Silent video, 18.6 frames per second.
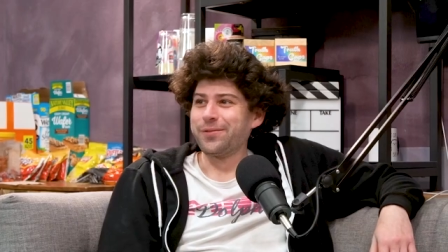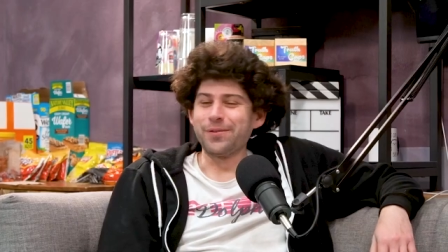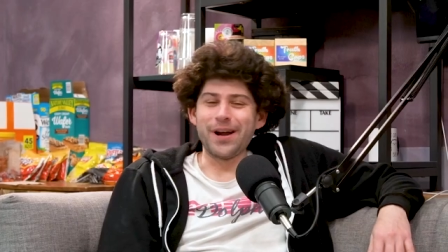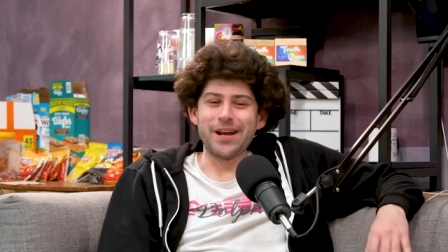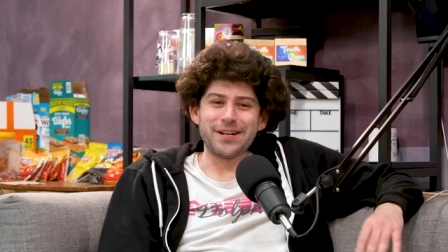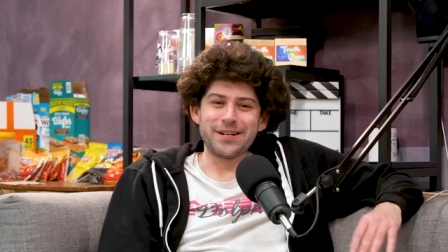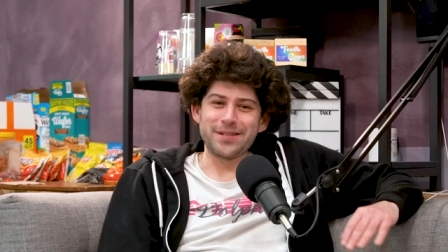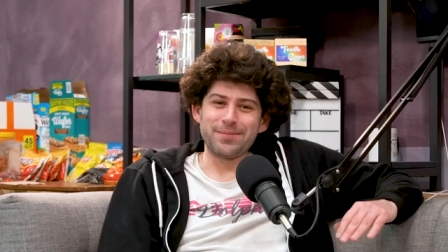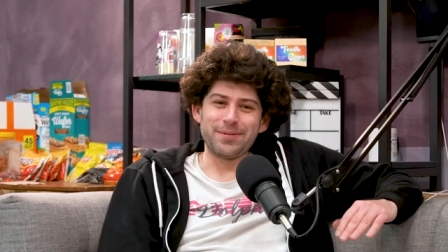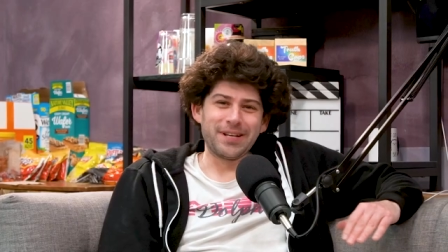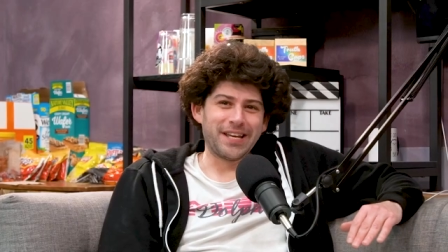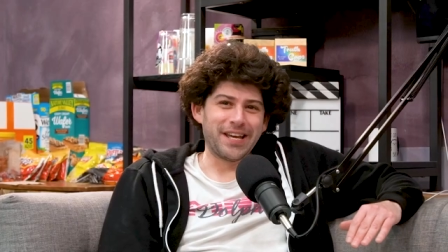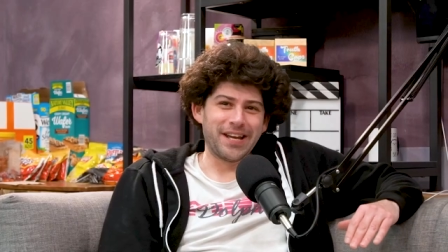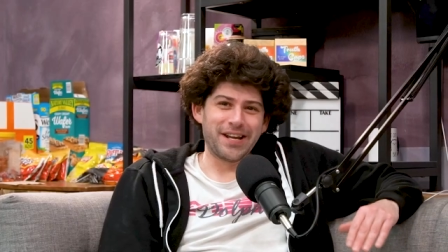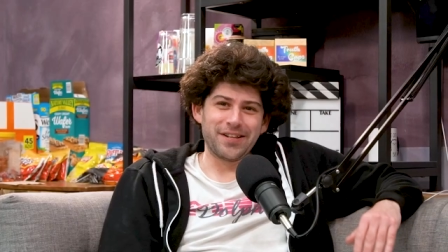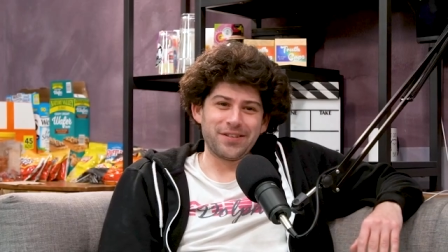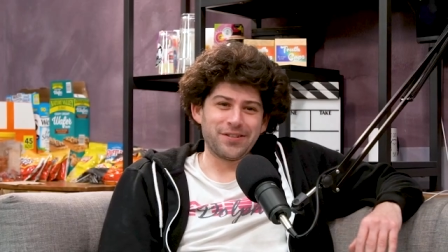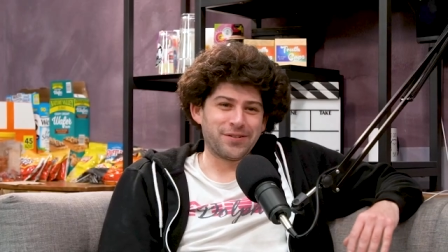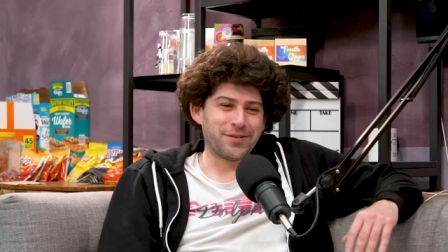Right into the
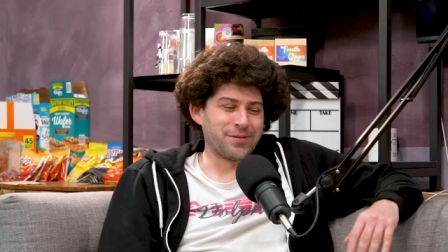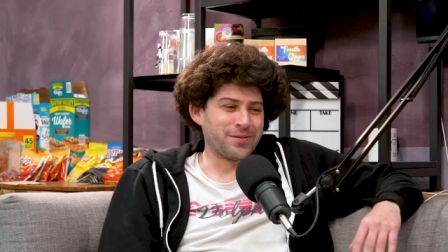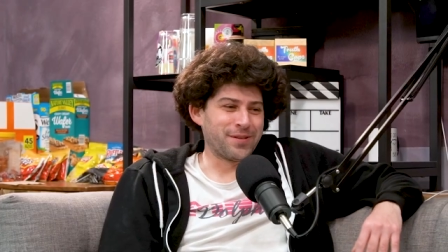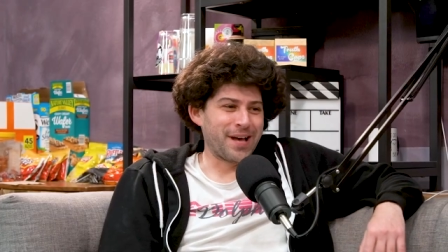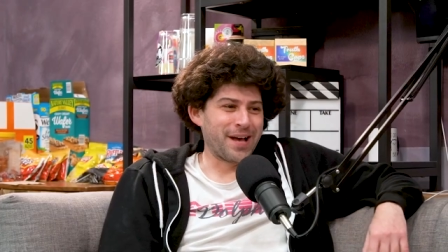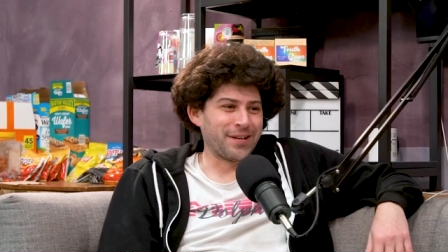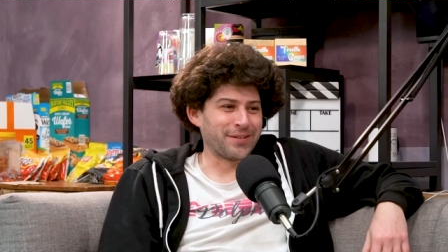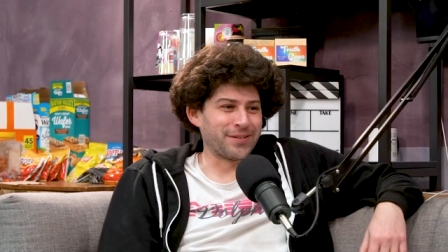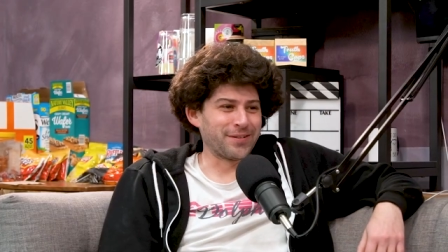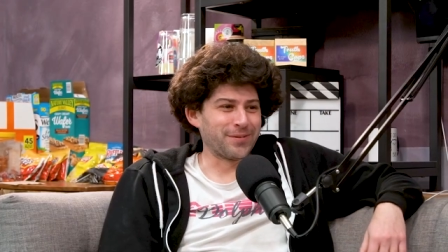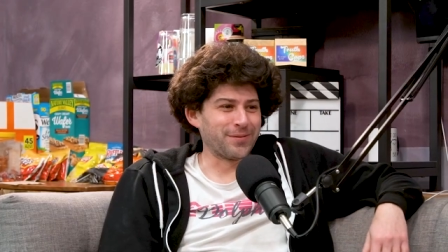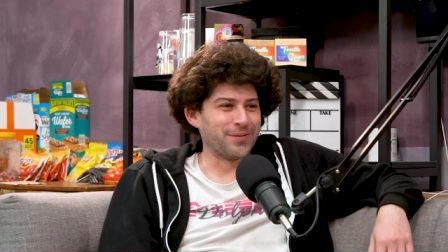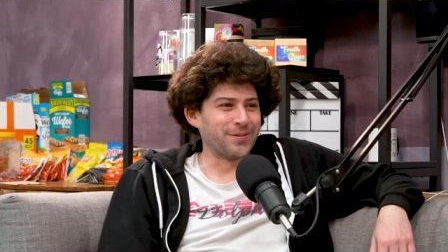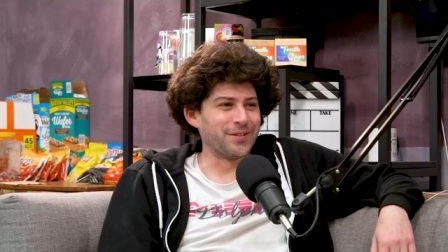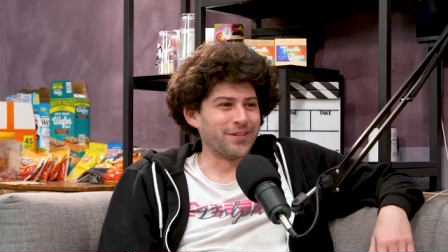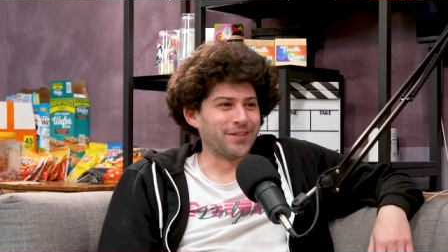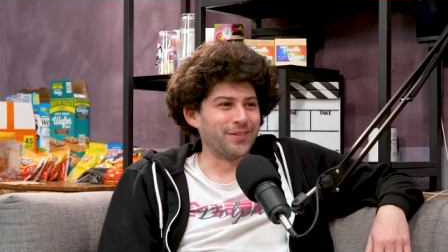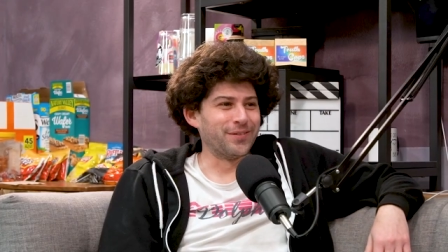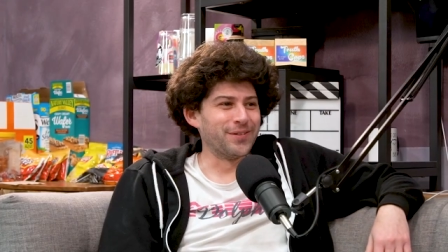beginning of the 2000s.
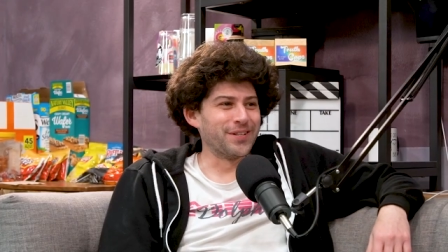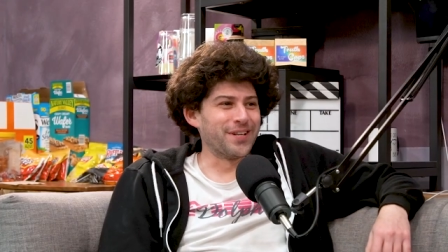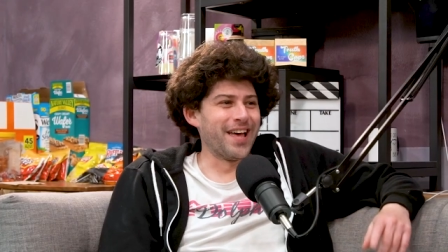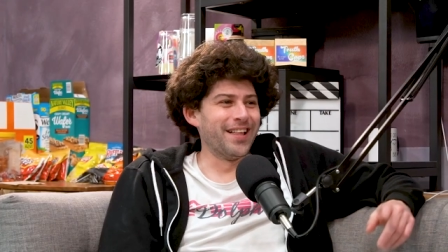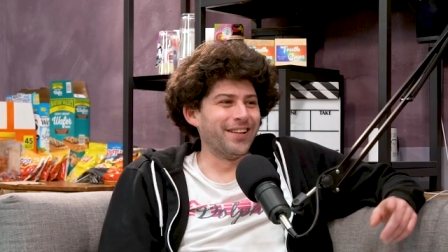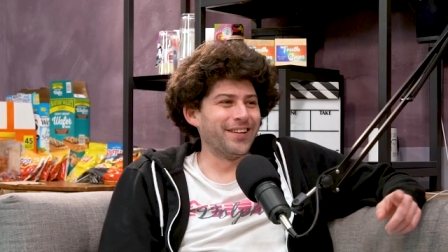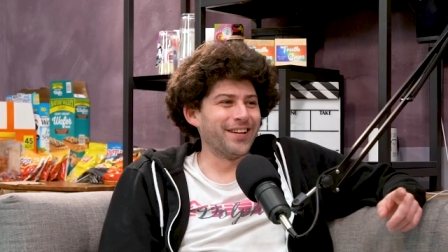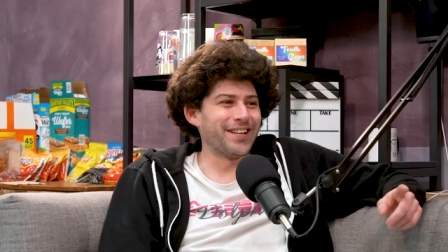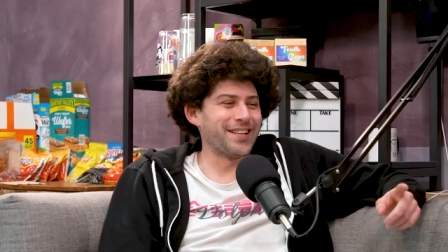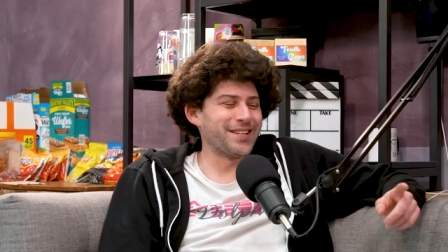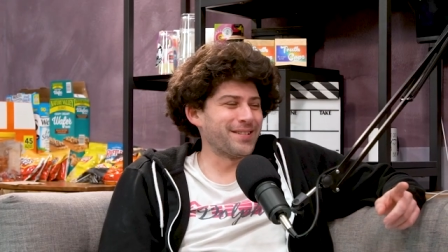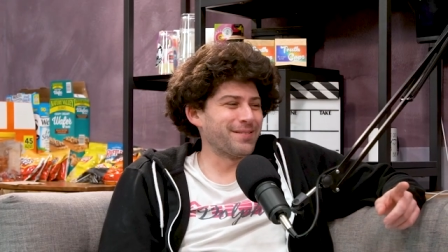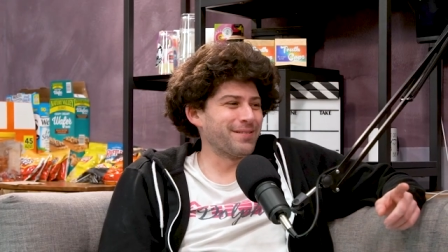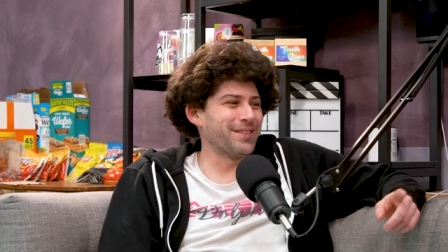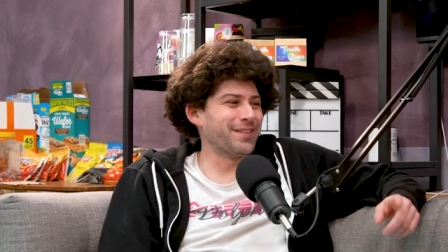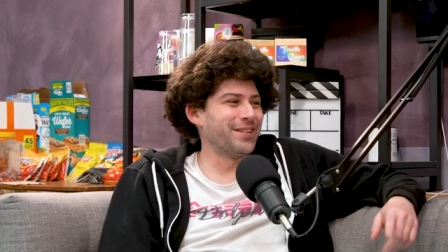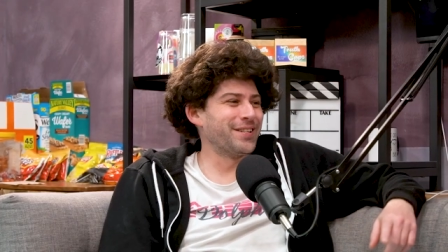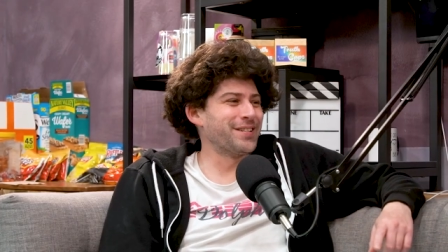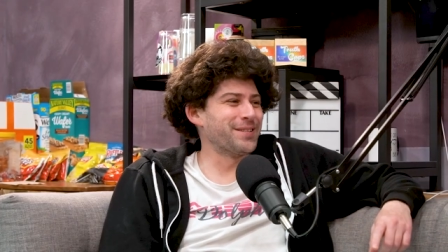look at this,
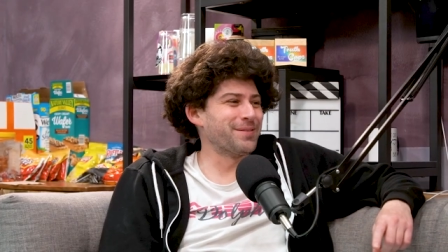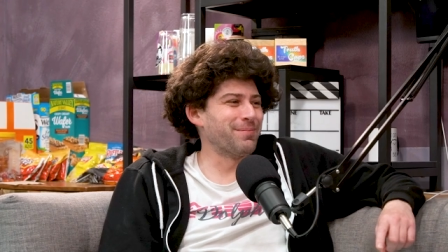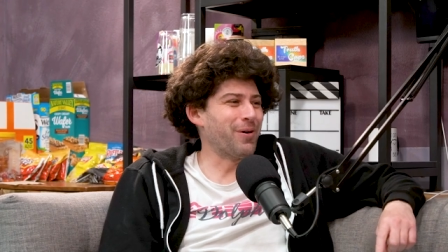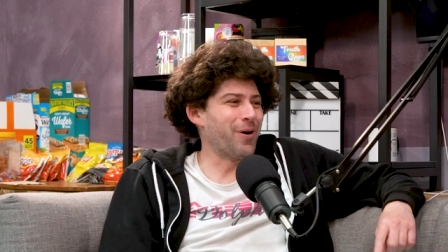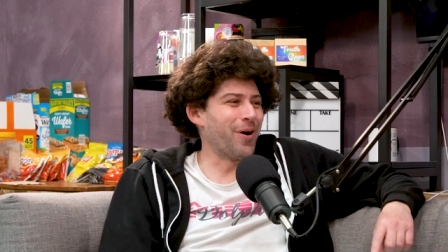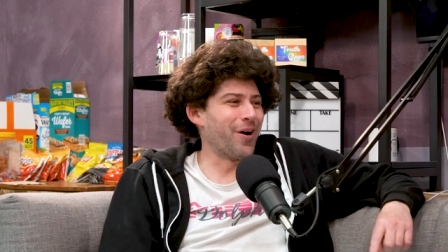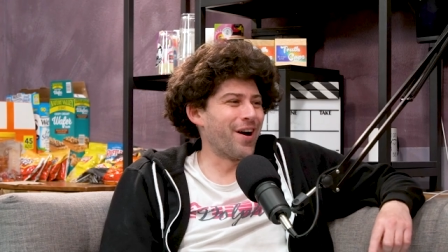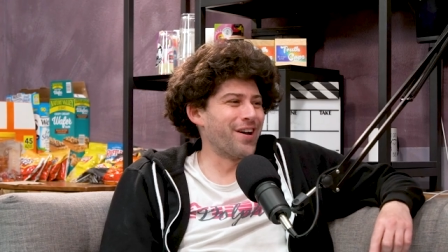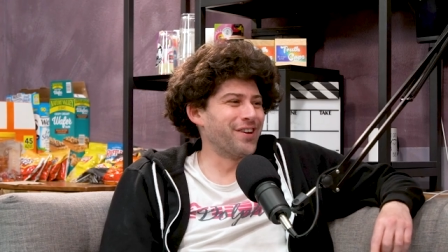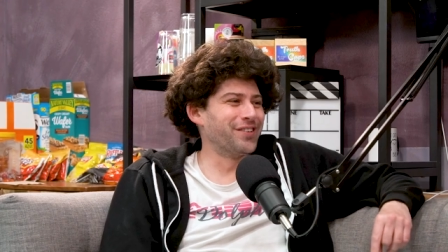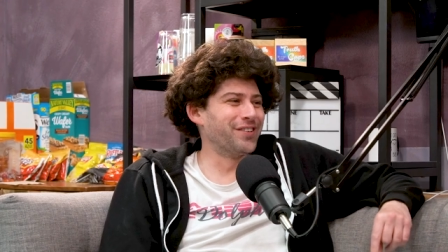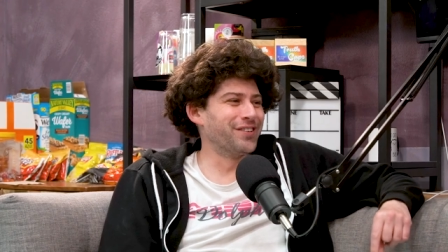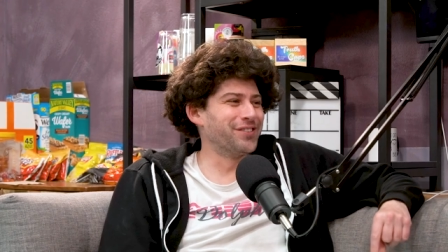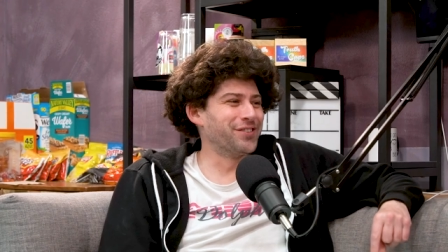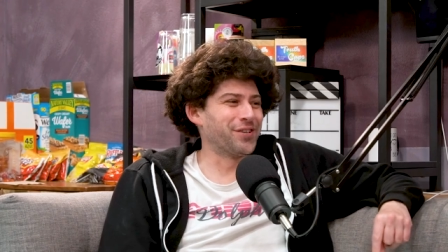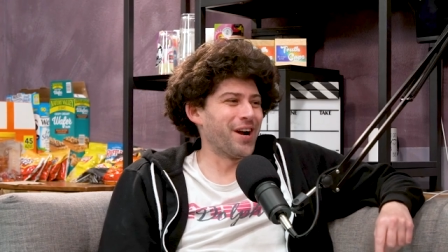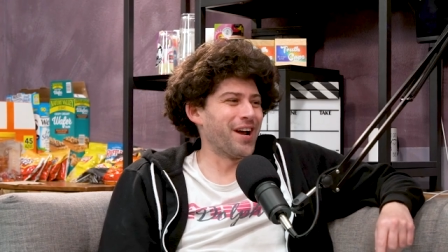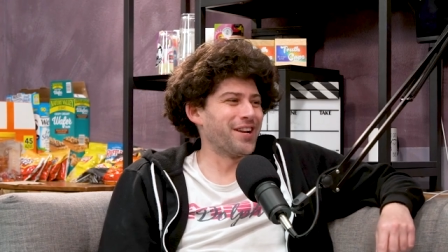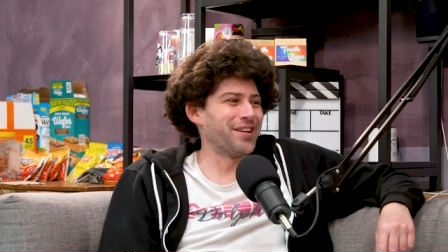look at this moron
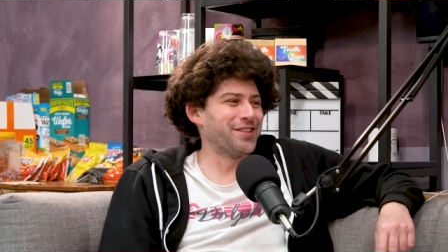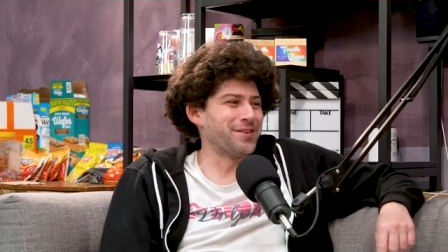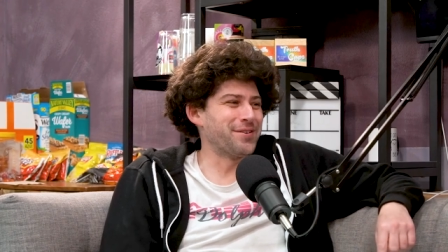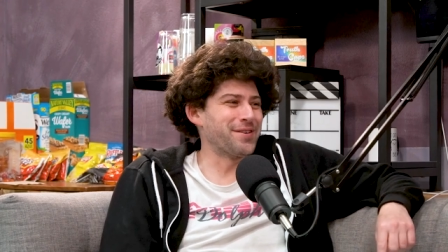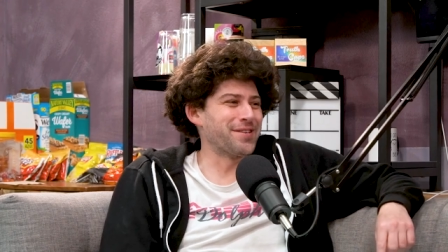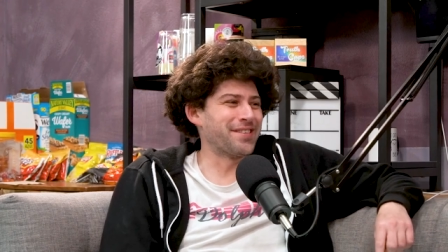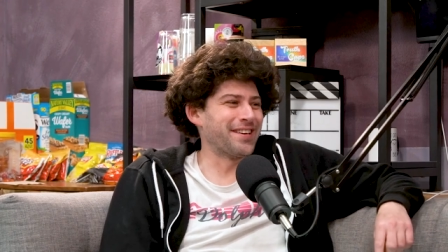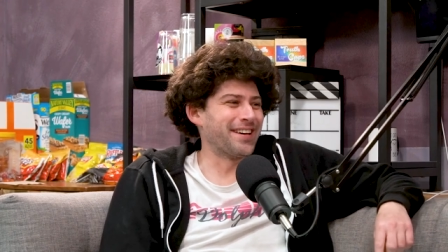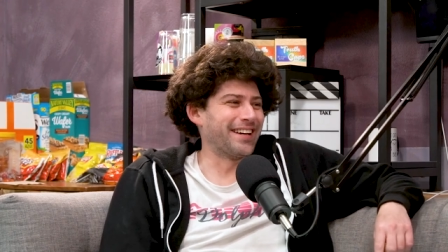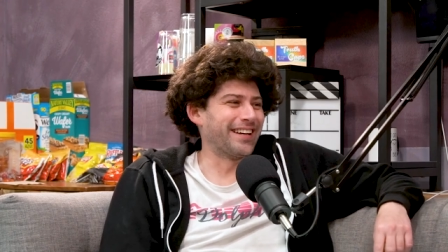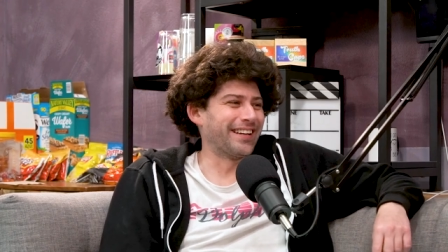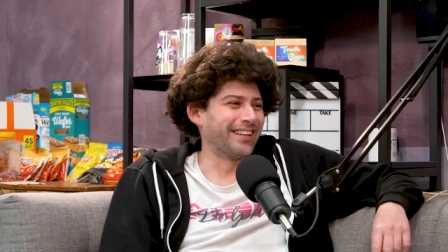trying to do a thing.